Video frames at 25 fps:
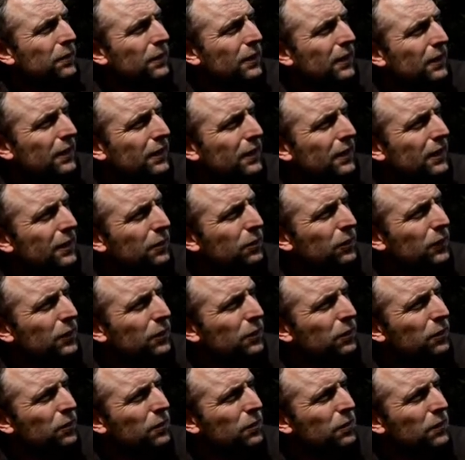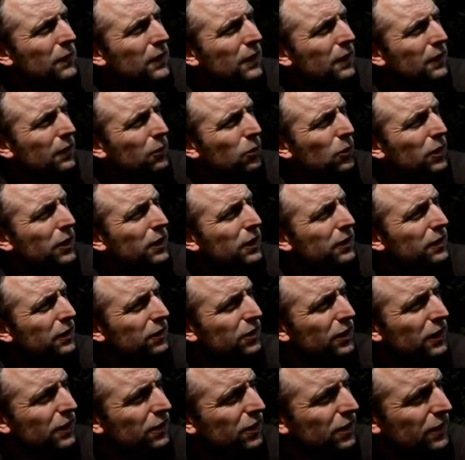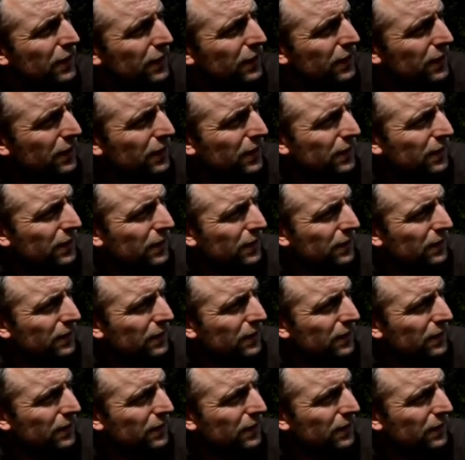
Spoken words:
One of the diseases that the